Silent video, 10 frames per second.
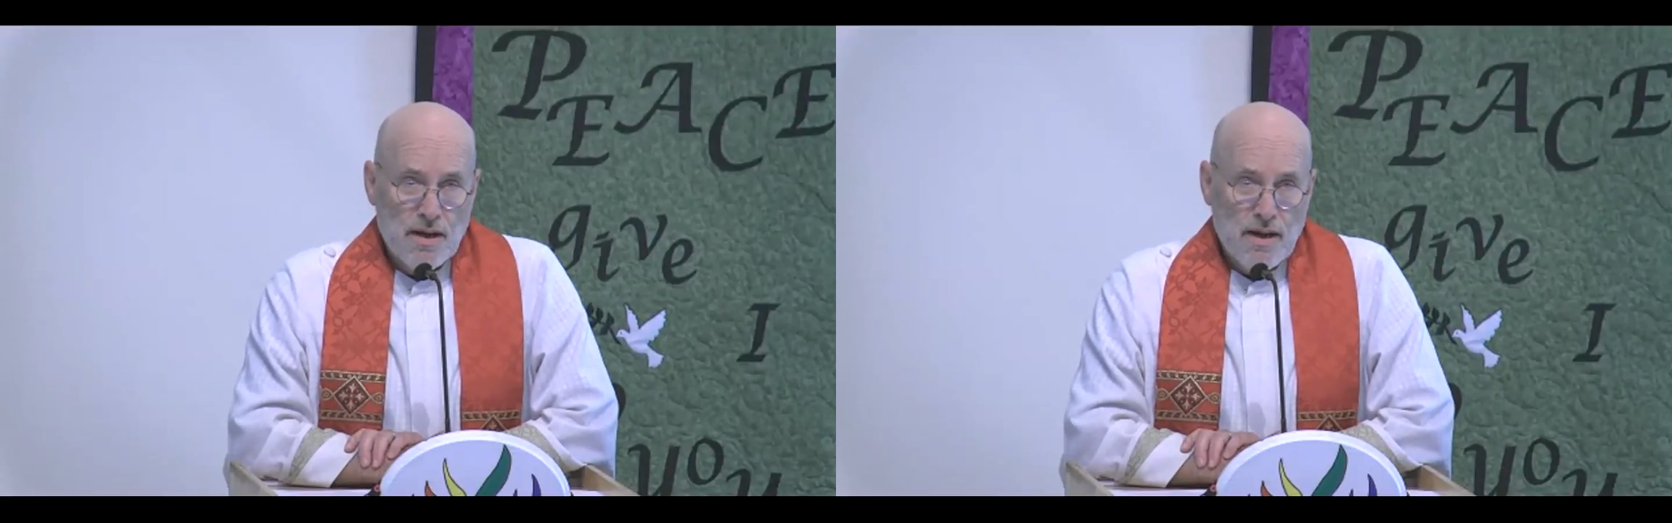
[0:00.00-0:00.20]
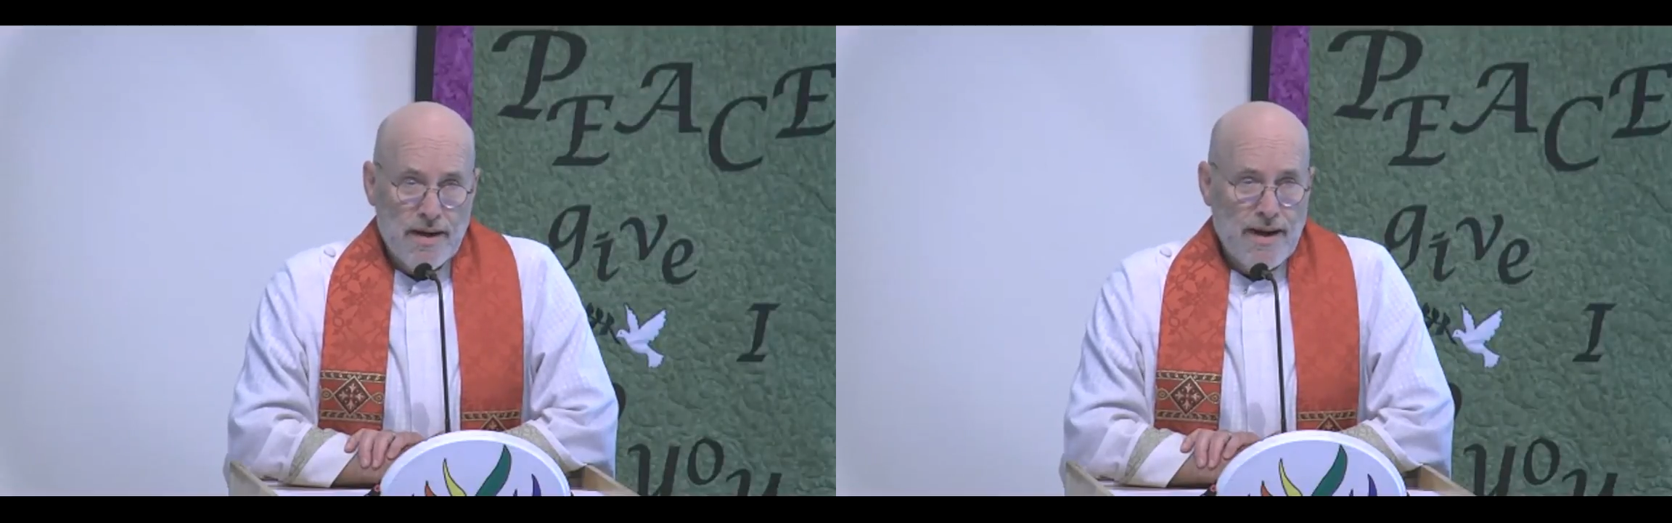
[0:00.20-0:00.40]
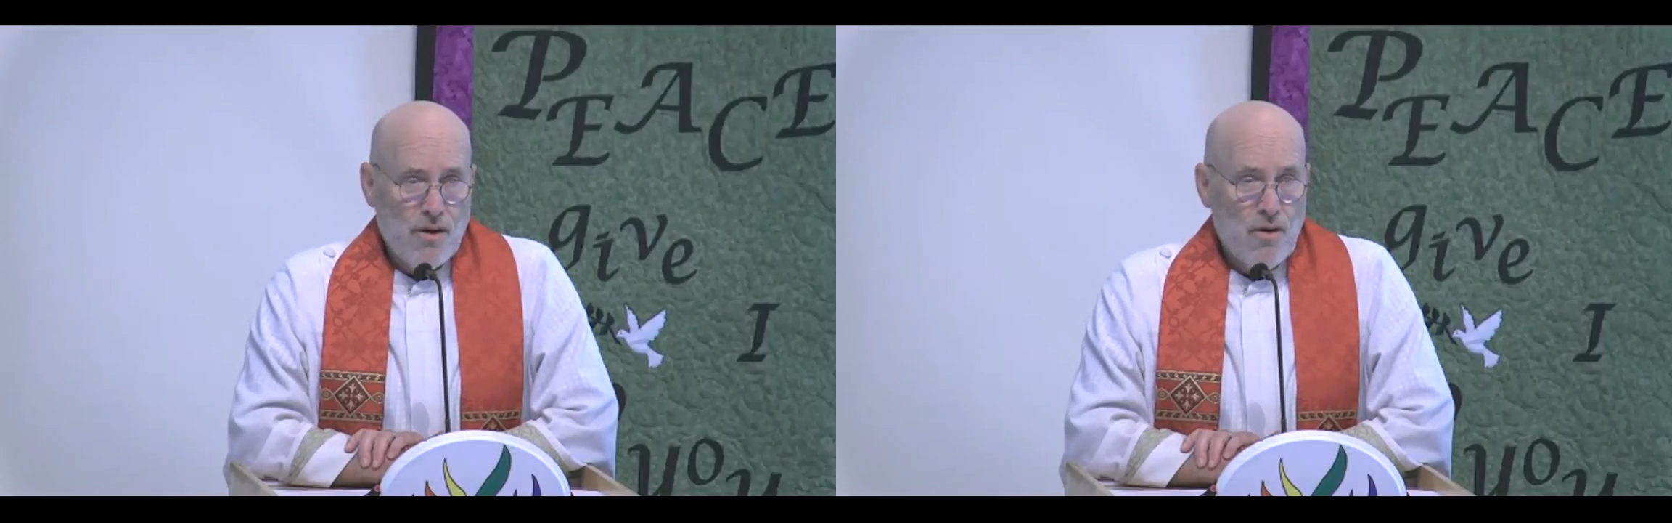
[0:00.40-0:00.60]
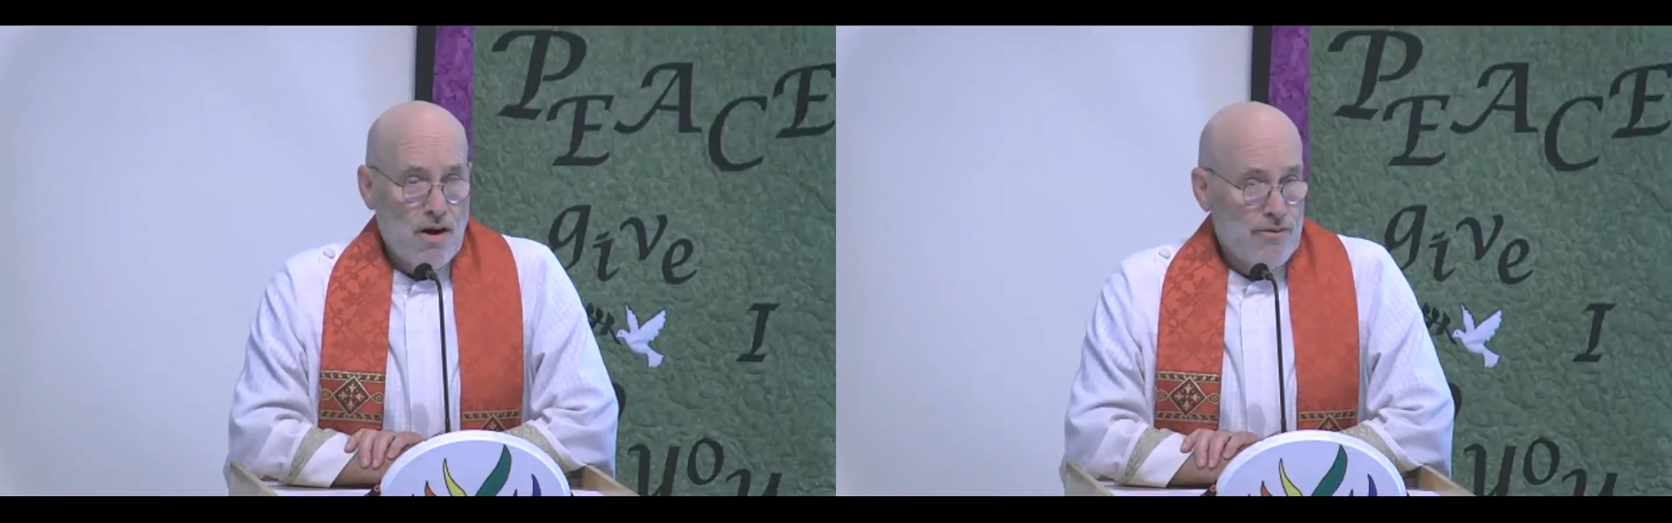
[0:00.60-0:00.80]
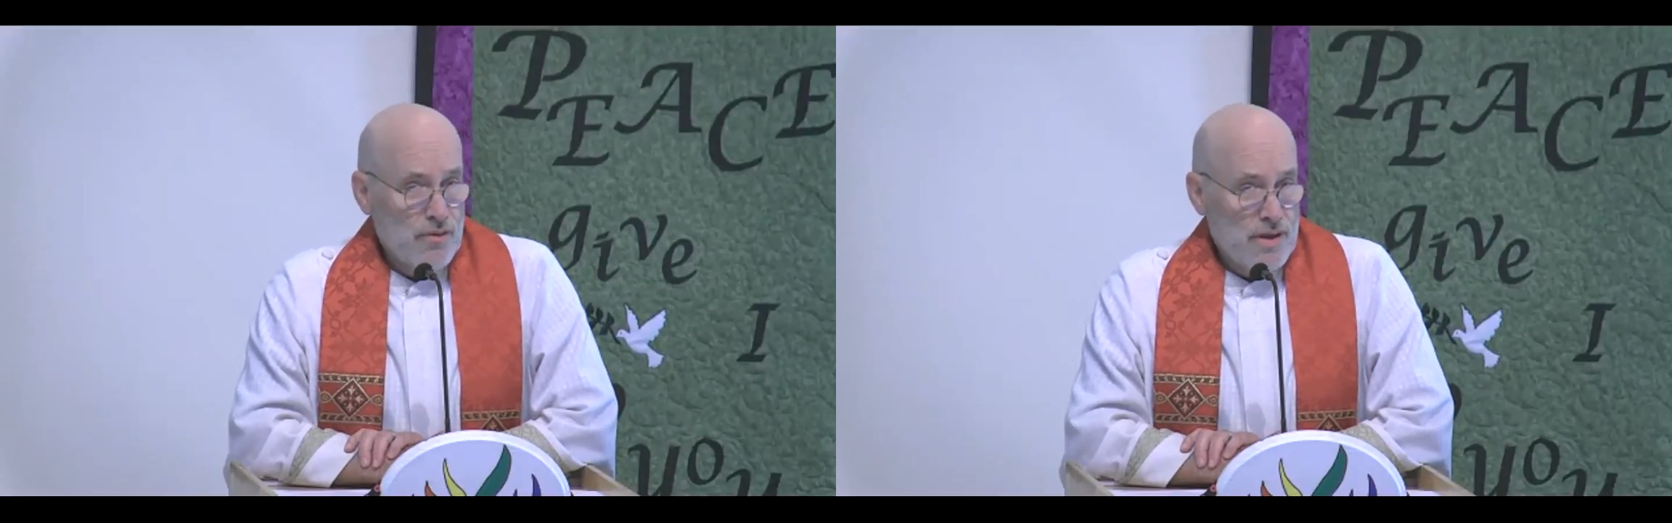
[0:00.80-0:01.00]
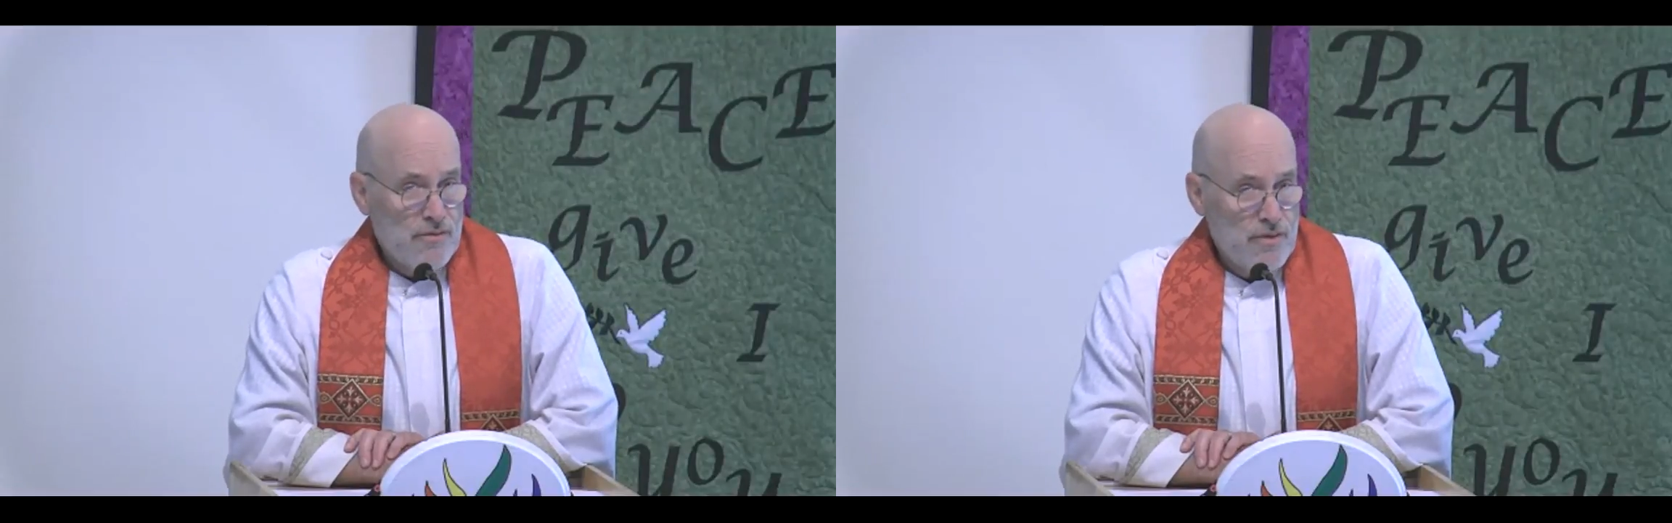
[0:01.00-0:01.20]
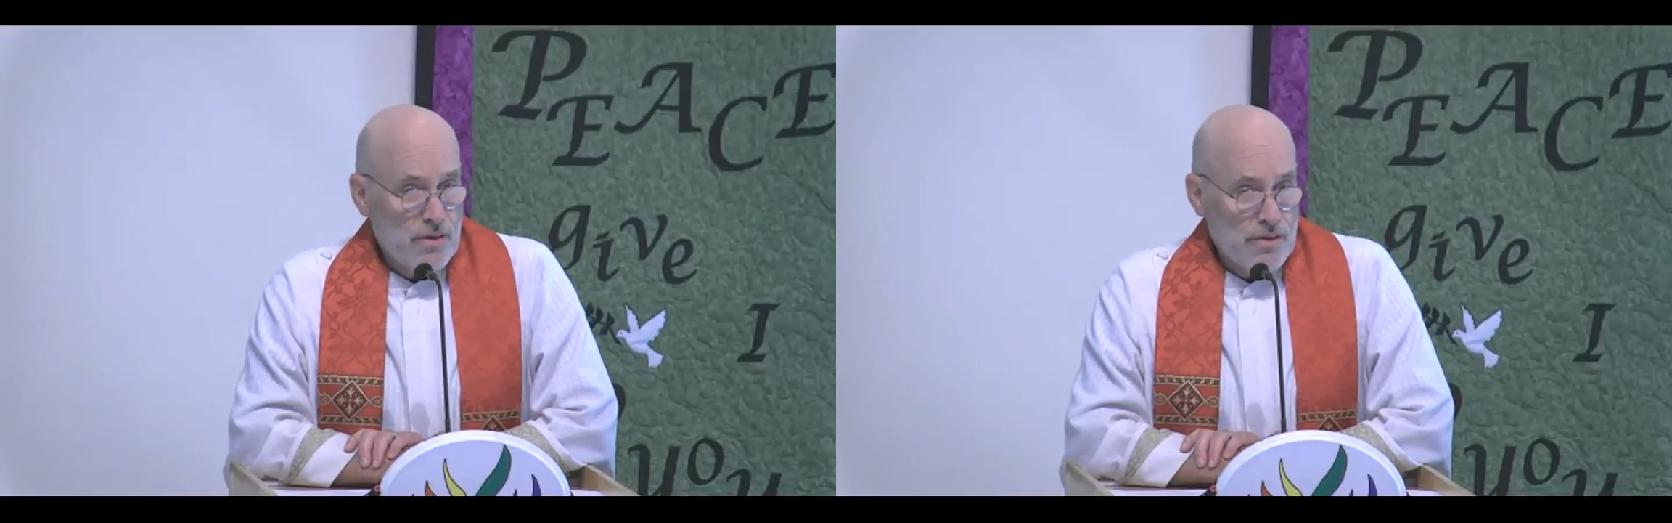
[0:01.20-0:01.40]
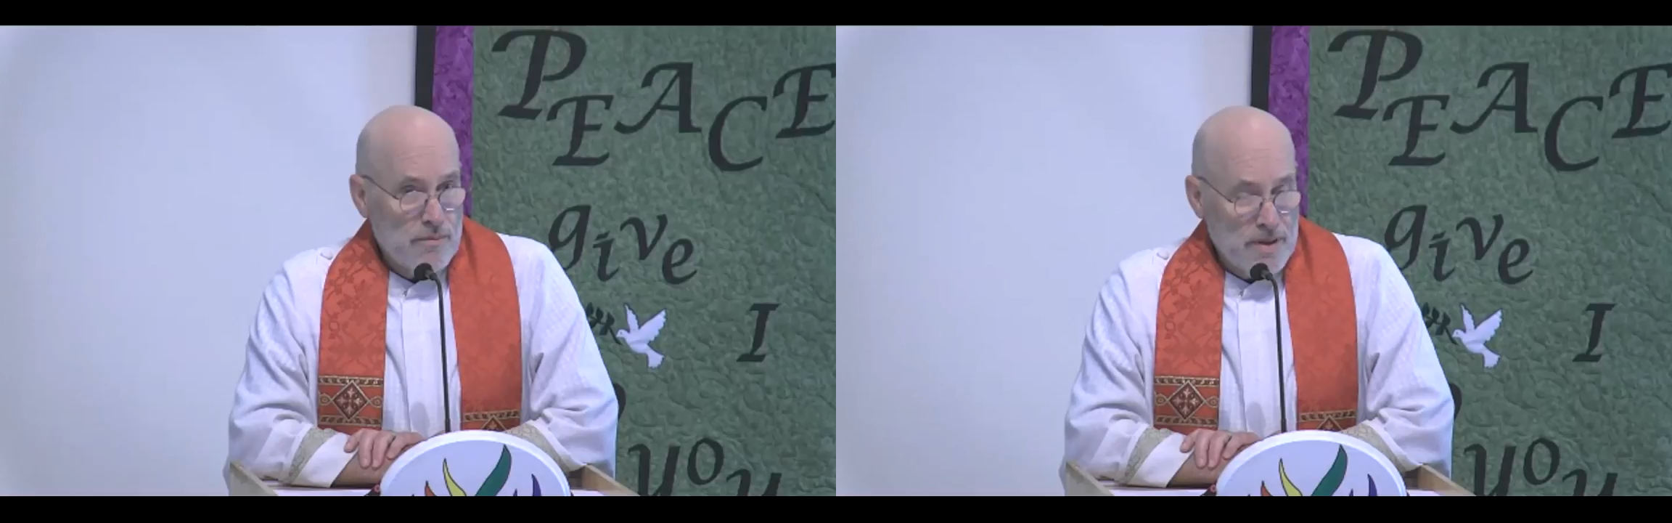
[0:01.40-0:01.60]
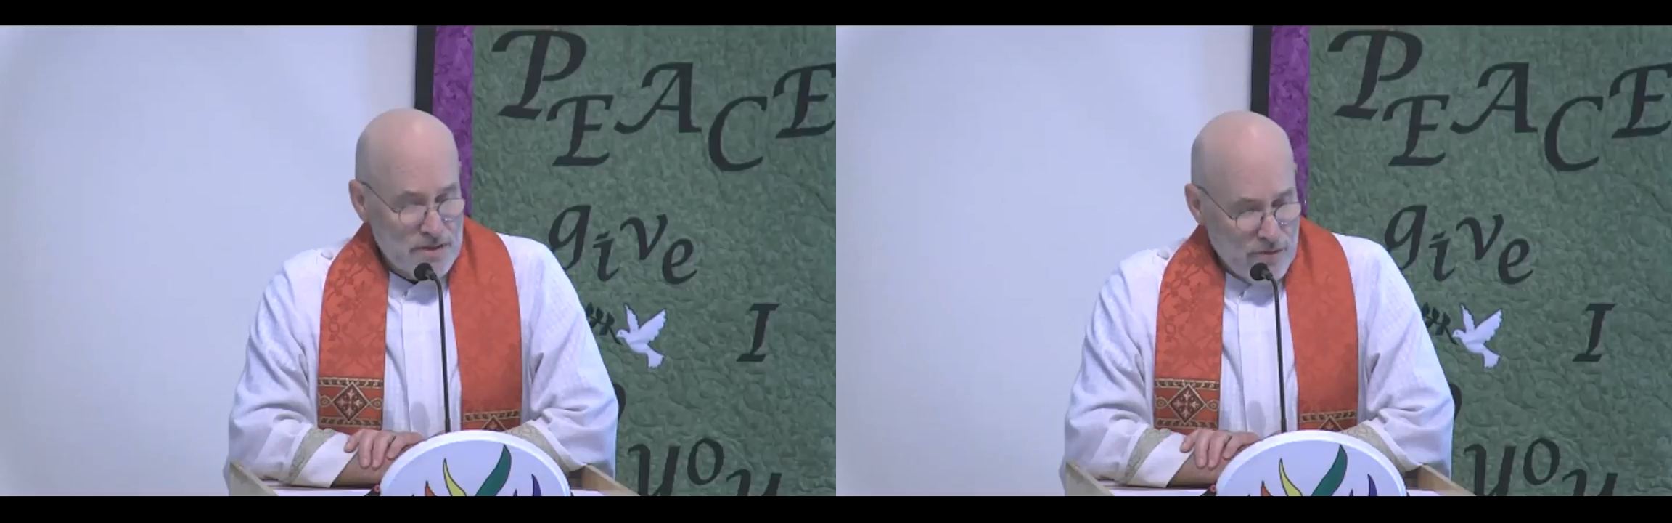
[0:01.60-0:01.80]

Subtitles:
and how awful they feel in the midst of